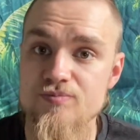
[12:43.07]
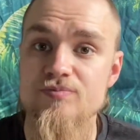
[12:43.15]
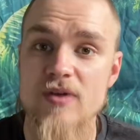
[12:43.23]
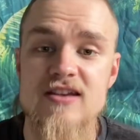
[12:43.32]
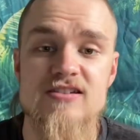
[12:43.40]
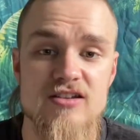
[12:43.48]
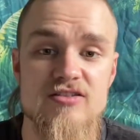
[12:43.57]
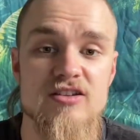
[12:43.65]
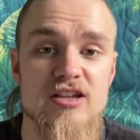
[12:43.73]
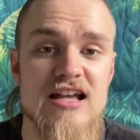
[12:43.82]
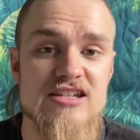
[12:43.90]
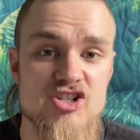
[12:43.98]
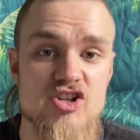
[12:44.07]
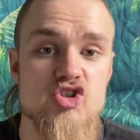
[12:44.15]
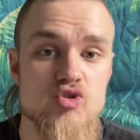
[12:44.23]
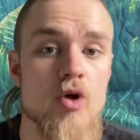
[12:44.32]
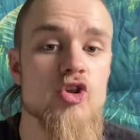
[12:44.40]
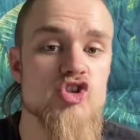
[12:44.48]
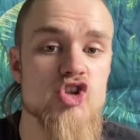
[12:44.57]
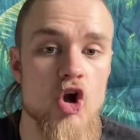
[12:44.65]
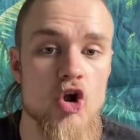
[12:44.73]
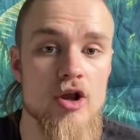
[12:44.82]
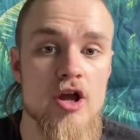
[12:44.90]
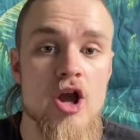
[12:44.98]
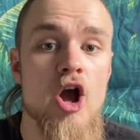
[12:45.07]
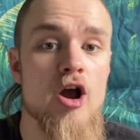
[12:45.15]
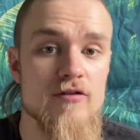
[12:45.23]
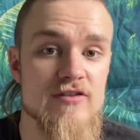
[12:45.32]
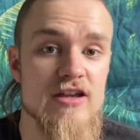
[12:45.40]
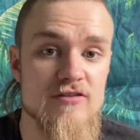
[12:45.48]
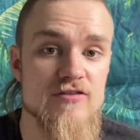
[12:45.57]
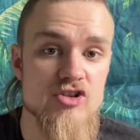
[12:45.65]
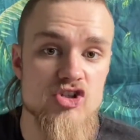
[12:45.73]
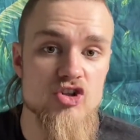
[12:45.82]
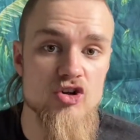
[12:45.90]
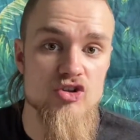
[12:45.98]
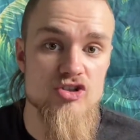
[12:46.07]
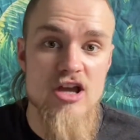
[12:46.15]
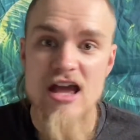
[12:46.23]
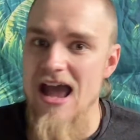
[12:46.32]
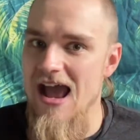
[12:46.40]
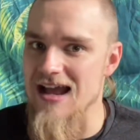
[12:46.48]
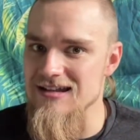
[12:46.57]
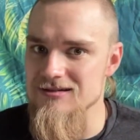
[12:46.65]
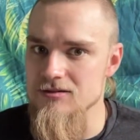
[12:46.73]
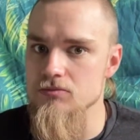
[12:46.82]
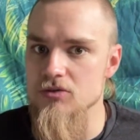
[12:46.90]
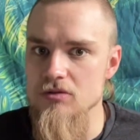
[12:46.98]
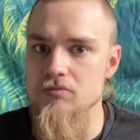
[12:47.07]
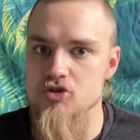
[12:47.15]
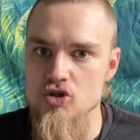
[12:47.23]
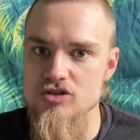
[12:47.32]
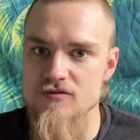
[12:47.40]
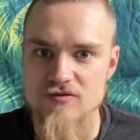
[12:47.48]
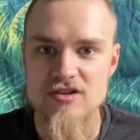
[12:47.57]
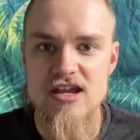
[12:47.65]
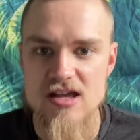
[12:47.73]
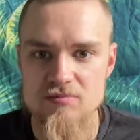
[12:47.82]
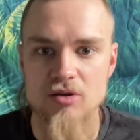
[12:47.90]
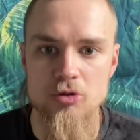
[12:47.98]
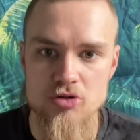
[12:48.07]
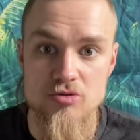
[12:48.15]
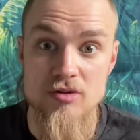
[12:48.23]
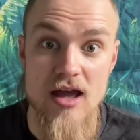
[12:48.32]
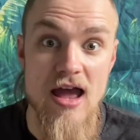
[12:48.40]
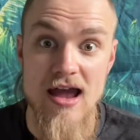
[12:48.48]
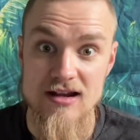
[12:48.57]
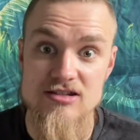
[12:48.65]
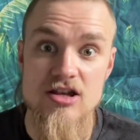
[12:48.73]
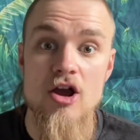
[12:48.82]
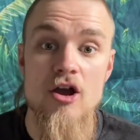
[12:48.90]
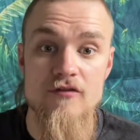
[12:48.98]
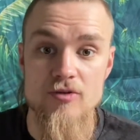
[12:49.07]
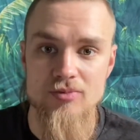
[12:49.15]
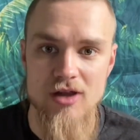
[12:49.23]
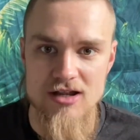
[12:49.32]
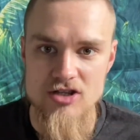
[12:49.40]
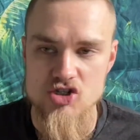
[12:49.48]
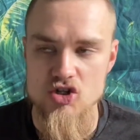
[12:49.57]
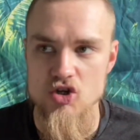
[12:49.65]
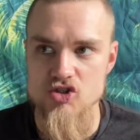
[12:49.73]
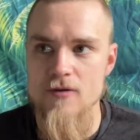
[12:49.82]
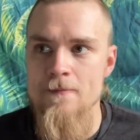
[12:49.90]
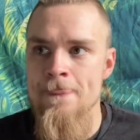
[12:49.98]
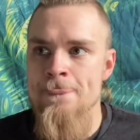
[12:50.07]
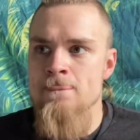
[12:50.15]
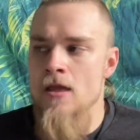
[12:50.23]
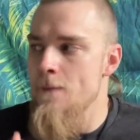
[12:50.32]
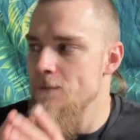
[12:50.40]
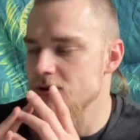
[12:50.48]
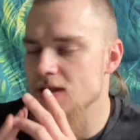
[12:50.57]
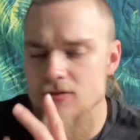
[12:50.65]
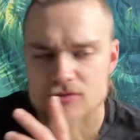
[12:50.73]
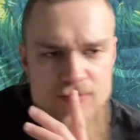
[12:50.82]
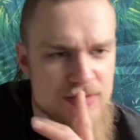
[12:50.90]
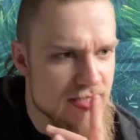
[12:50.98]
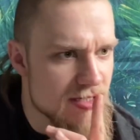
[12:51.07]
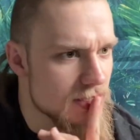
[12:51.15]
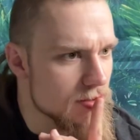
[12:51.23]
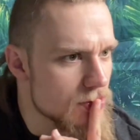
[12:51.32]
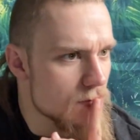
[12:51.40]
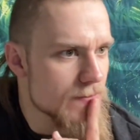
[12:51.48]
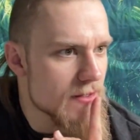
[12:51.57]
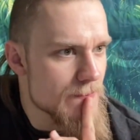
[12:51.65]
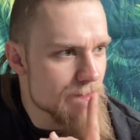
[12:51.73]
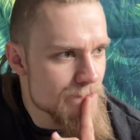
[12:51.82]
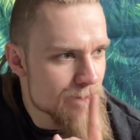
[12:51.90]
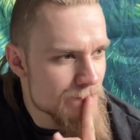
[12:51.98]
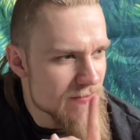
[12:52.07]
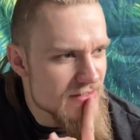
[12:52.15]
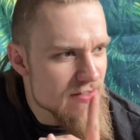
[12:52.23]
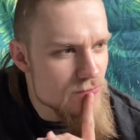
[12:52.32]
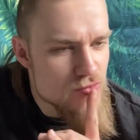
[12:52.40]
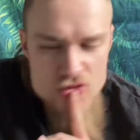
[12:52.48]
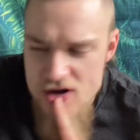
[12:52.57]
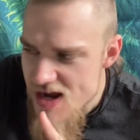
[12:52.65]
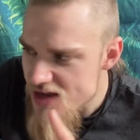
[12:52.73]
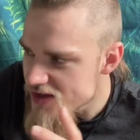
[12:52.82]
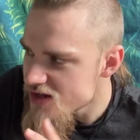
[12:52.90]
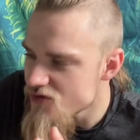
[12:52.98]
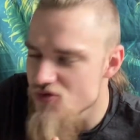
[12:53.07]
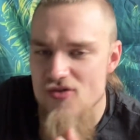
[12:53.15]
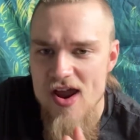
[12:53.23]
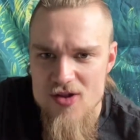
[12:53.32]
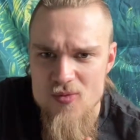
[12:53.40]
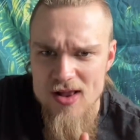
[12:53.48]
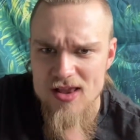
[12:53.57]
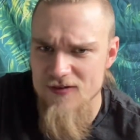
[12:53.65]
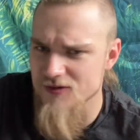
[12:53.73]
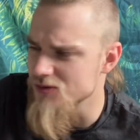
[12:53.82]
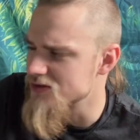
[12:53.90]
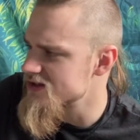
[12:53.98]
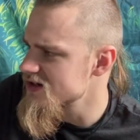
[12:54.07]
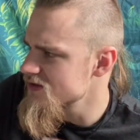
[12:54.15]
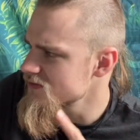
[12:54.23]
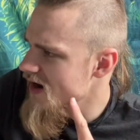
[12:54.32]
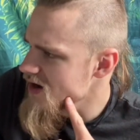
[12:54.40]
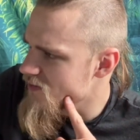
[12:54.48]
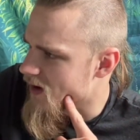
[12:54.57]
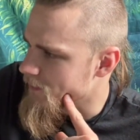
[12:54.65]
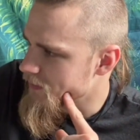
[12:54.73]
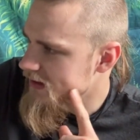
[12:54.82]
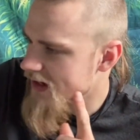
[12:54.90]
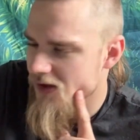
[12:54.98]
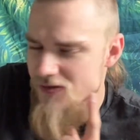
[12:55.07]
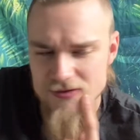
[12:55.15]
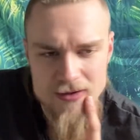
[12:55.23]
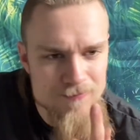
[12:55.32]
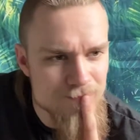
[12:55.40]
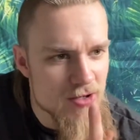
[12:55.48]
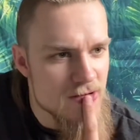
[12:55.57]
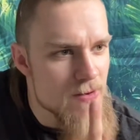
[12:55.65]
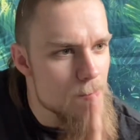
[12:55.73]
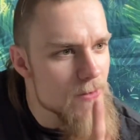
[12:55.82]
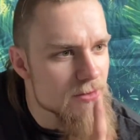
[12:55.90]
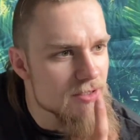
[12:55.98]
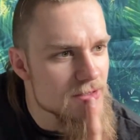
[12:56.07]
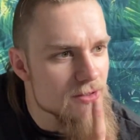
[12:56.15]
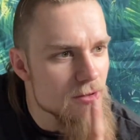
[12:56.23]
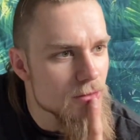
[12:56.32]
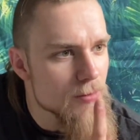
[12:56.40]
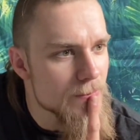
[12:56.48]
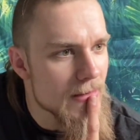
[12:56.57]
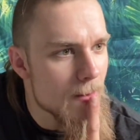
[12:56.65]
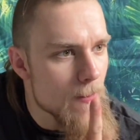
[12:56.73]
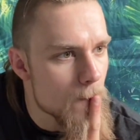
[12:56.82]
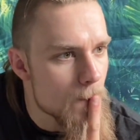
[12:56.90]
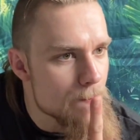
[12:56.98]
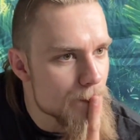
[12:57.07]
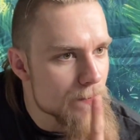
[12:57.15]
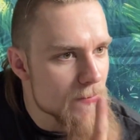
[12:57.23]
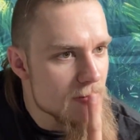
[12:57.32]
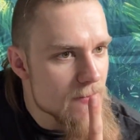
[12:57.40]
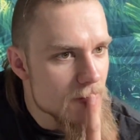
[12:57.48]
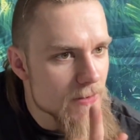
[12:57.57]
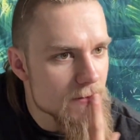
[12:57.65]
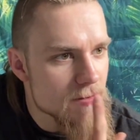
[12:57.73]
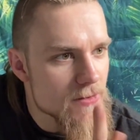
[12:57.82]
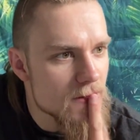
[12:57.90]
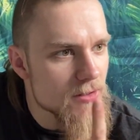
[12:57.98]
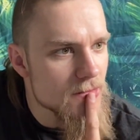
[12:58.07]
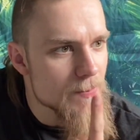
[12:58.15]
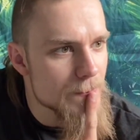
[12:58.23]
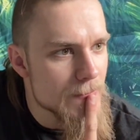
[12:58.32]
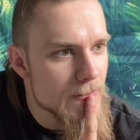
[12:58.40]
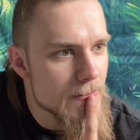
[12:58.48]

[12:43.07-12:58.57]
basically the last swan song of the ichthyosaurs and the sort of near penultimate act of the pliosaurs. But then there was a particular group that they did right well afterwards. They did right well. I can't think, what do they call them now? What do they call them?